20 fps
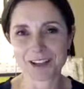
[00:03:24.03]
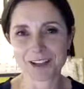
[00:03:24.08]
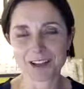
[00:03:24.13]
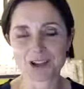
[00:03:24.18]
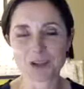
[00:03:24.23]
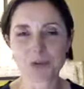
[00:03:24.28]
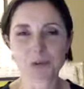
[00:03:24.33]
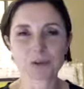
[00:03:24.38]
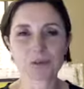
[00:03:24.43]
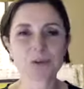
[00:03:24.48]

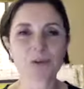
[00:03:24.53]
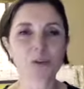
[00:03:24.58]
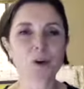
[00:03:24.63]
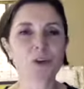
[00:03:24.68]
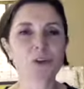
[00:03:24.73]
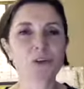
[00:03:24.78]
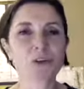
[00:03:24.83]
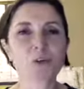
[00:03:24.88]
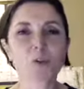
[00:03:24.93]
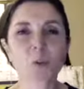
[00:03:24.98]
So if you've
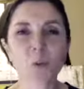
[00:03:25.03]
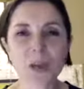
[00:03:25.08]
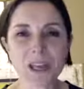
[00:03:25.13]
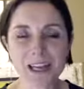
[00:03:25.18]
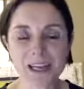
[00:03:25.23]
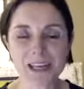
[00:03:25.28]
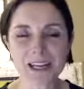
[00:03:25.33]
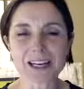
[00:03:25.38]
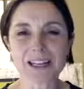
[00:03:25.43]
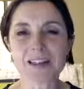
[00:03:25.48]
got this
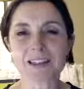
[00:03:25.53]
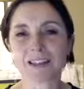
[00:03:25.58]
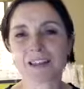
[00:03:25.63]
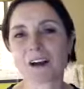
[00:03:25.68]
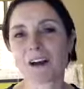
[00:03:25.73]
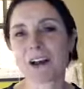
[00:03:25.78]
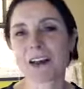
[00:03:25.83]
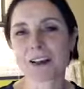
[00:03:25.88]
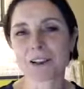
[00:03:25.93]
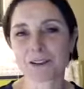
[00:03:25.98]
weekly
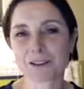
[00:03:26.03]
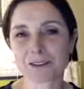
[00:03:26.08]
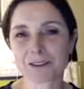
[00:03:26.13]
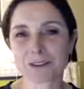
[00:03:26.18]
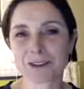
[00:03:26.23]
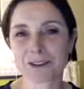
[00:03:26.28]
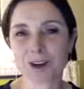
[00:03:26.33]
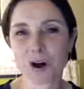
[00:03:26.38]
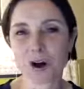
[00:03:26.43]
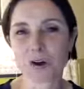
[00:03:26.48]
cycle
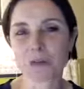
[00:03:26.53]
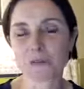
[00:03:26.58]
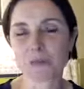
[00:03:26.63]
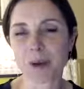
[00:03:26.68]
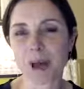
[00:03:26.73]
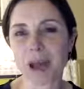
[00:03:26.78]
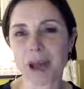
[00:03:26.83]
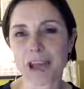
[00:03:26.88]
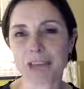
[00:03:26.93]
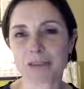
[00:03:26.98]
of
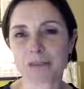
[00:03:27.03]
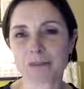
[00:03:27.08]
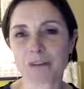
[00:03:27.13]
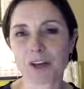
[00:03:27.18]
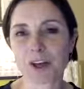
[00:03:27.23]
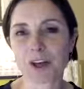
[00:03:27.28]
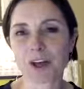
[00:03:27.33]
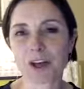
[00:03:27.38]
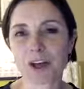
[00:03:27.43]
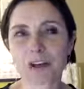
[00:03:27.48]

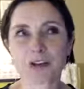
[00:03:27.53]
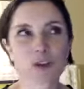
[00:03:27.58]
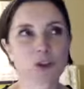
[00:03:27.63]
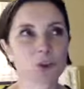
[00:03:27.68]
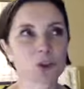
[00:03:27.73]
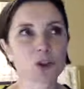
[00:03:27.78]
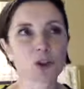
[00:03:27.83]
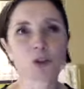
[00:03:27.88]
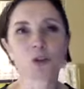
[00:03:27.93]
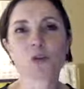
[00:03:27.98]
behavior, so a
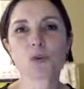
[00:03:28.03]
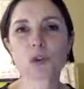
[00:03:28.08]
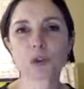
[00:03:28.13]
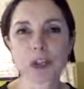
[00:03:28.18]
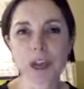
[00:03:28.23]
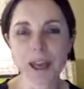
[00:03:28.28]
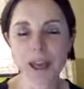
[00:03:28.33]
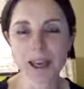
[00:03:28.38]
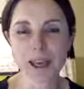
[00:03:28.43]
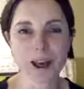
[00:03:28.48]

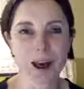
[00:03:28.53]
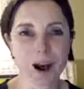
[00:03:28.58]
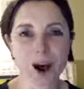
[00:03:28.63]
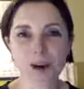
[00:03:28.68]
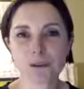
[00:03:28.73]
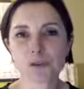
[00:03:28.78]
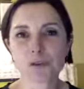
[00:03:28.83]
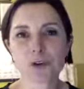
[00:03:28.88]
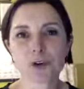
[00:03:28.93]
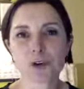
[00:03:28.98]
Tuesday
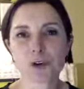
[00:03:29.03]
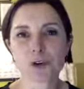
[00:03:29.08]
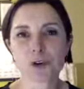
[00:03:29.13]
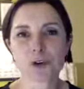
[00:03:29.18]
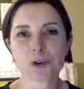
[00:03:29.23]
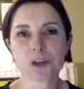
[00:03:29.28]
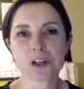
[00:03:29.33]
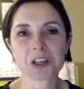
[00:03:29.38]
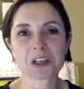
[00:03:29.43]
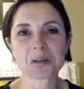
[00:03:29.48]

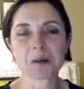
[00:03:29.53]
afternoon is